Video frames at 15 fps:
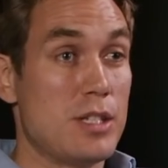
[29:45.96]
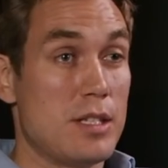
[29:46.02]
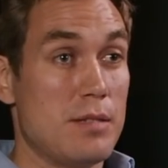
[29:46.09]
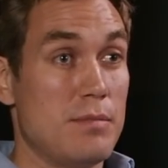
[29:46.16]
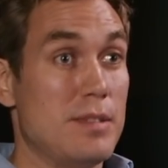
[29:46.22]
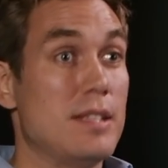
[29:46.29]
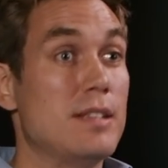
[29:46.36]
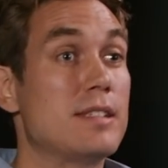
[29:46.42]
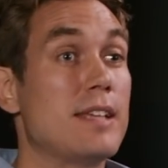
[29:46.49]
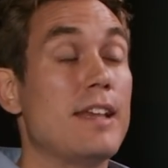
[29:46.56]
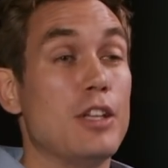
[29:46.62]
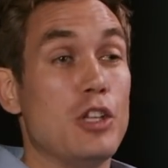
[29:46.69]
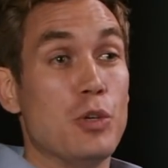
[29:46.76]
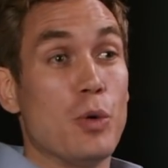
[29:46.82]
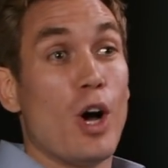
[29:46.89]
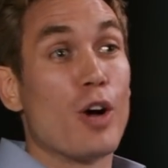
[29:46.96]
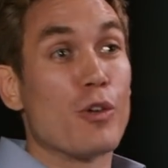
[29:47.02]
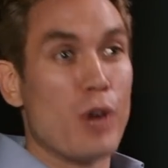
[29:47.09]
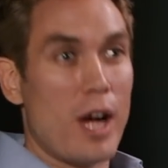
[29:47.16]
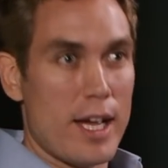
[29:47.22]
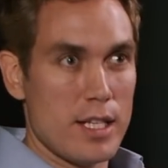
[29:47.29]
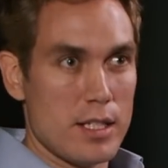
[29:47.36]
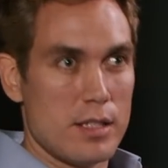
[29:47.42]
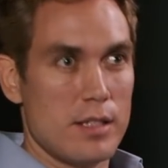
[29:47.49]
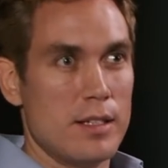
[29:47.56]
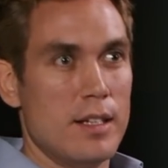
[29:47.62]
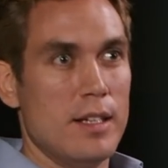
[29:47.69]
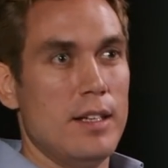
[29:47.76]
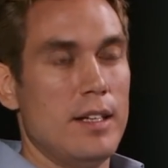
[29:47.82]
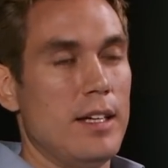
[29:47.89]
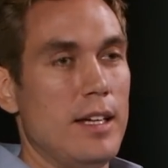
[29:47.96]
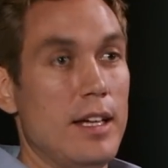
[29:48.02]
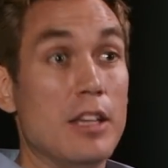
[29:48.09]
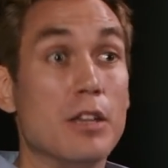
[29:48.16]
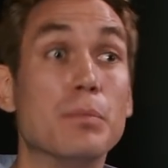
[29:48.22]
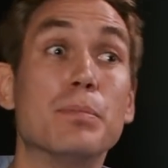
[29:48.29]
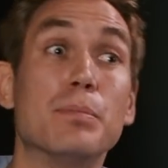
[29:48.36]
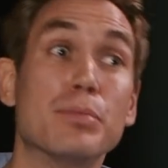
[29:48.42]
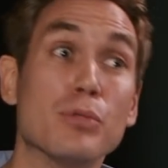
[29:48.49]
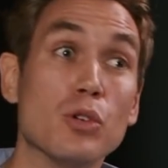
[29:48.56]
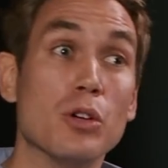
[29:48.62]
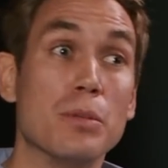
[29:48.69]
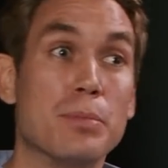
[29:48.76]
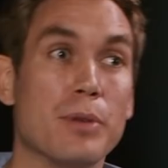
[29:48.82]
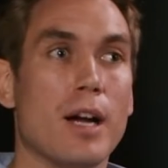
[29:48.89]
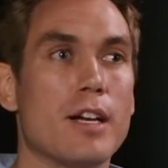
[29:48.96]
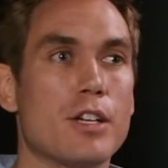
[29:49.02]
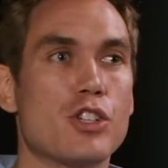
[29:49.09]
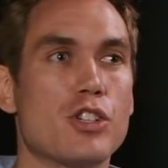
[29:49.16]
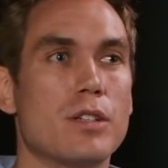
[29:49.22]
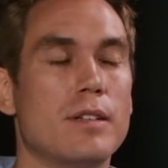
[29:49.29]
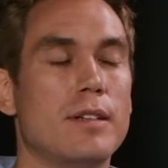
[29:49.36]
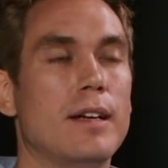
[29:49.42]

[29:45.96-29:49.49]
just say that you are right in the broad brush,